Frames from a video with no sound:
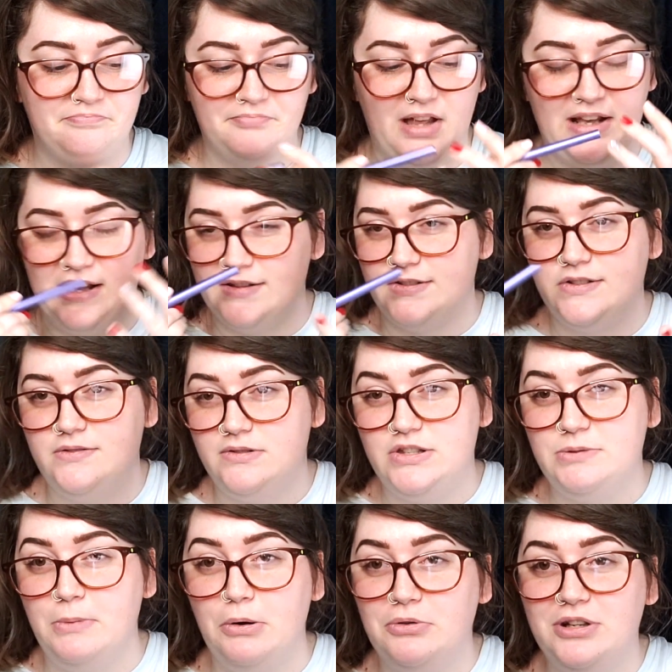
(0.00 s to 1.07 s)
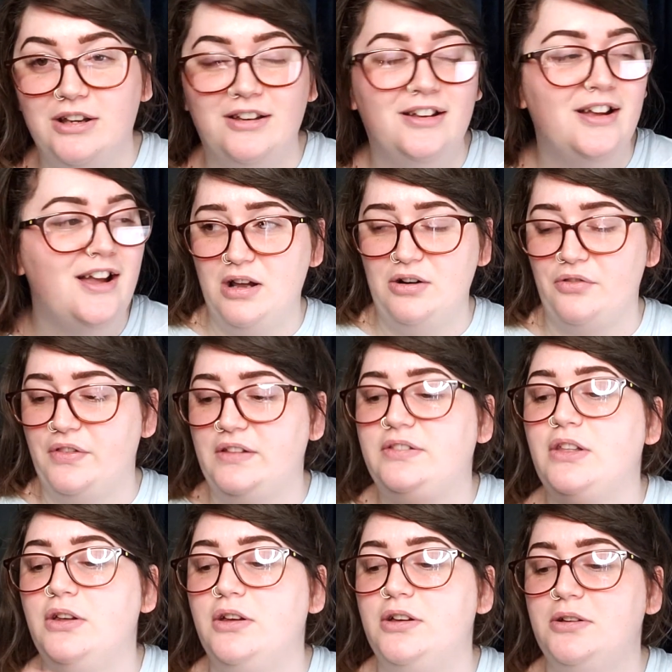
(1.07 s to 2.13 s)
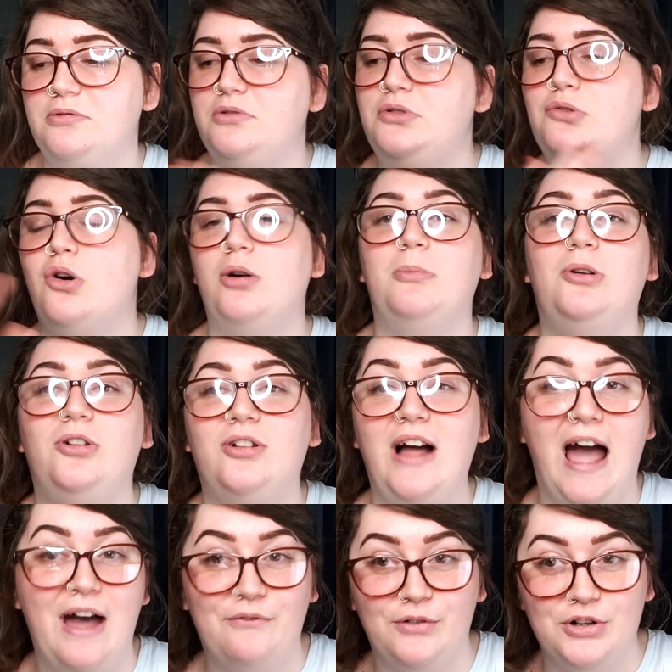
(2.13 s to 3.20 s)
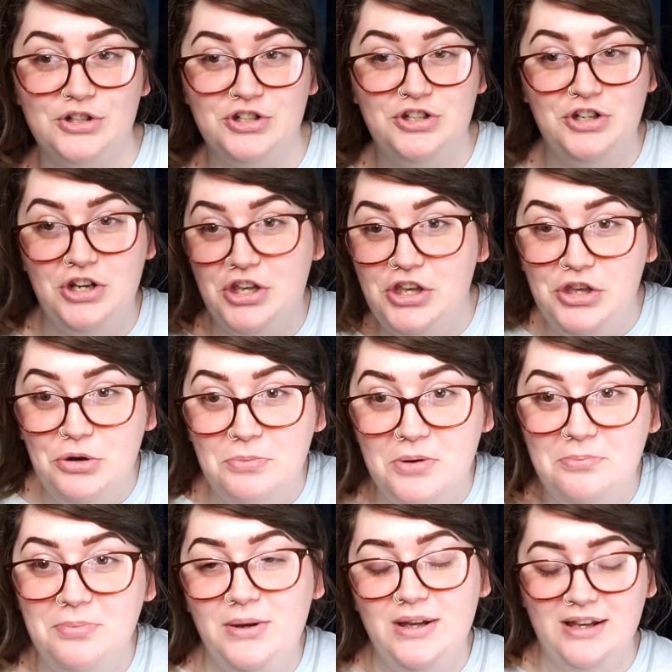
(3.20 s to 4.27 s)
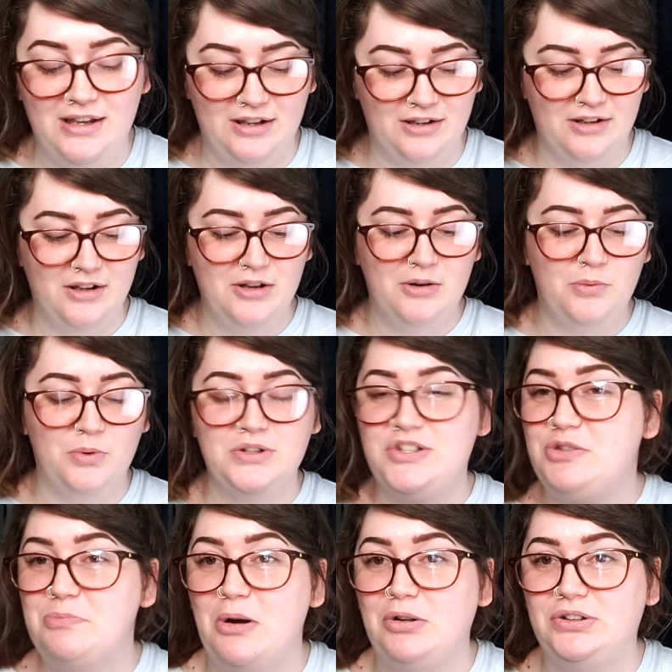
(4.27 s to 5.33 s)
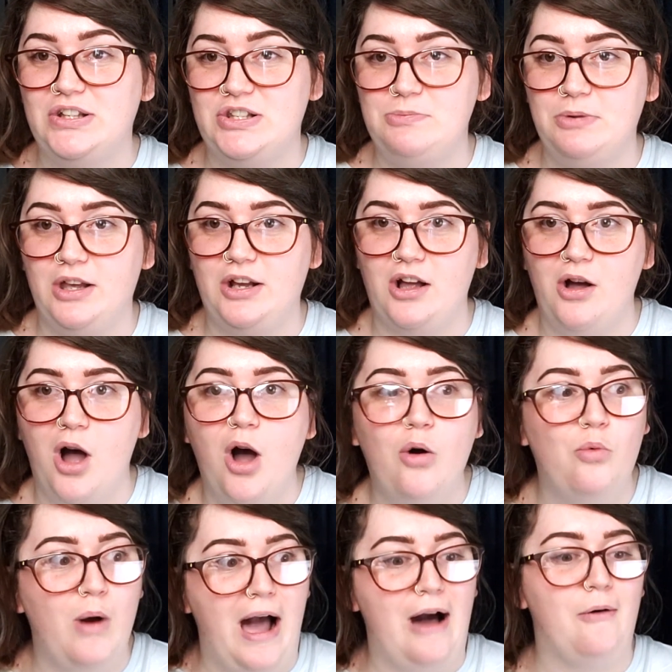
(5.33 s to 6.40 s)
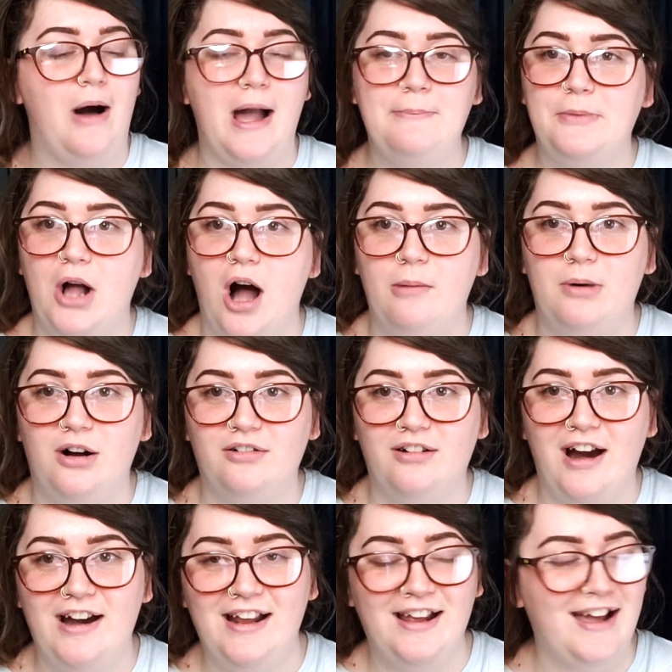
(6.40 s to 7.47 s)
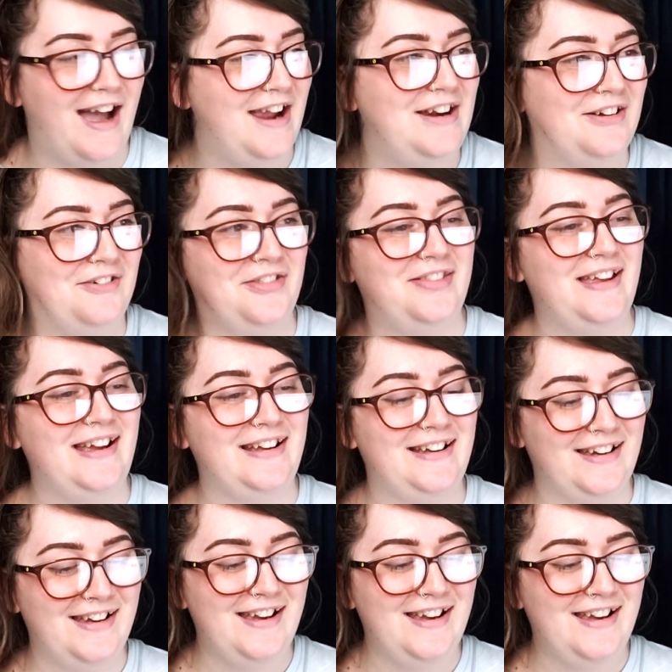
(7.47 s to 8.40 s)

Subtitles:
I guess smoked it. I don't think the normal average human being would smoke this and be like, oh wow, I'm calm already. I don't think